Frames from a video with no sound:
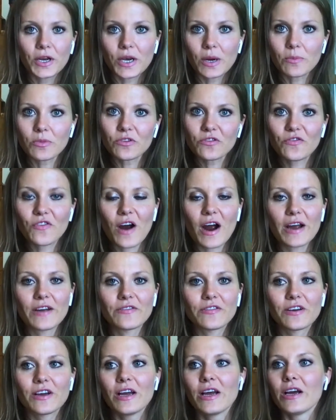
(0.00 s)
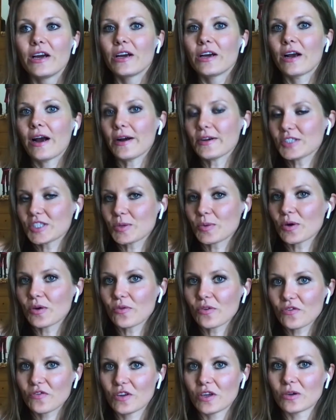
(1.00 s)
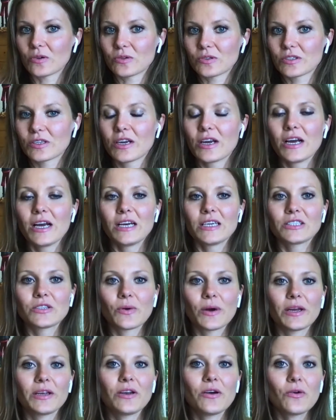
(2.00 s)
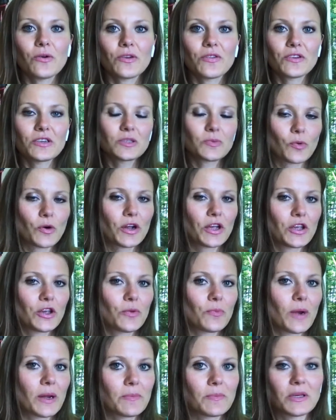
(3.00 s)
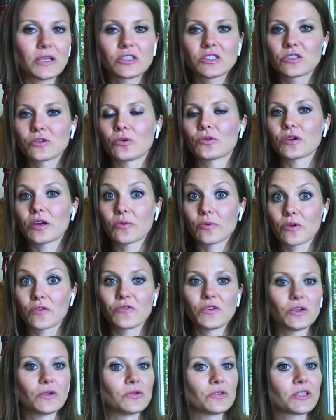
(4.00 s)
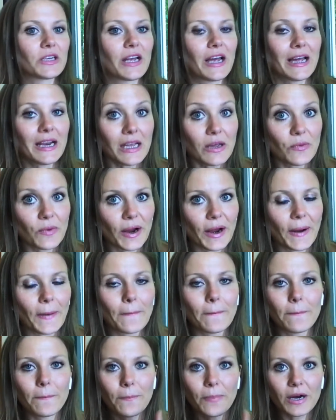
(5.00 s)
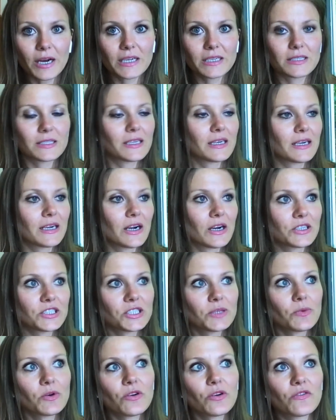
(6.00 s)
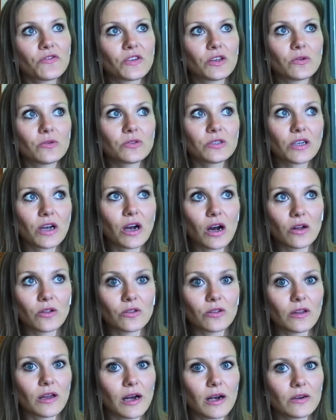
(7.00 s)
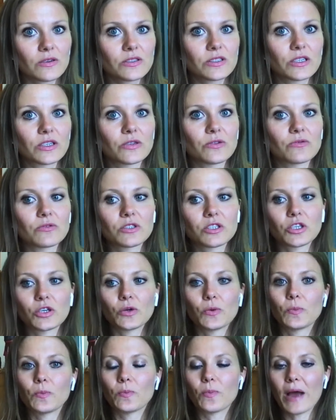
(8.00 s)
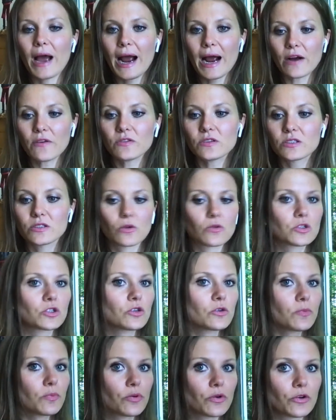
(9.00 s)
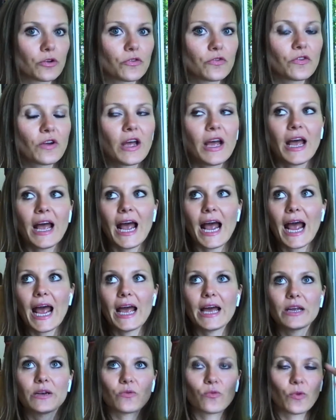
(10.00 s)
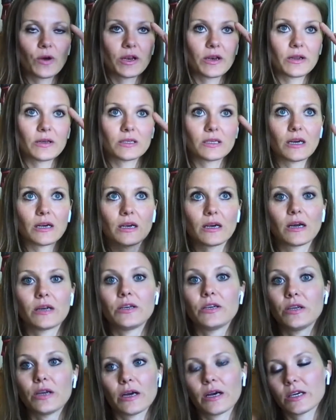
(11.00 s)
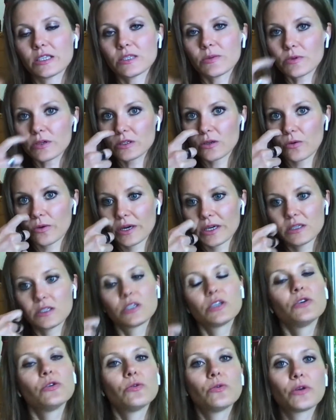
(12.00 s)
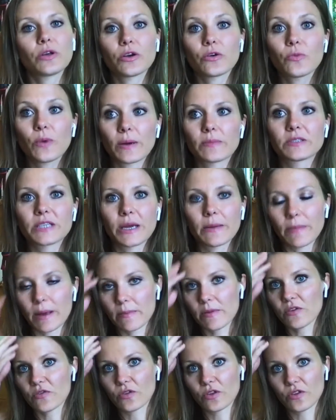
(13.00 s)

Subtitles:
number 5, customer reviews. So I know at this point you might be sold on reviews anyway, but customer reviews allows you to have social proof. And when a customer is going to your website, maybe for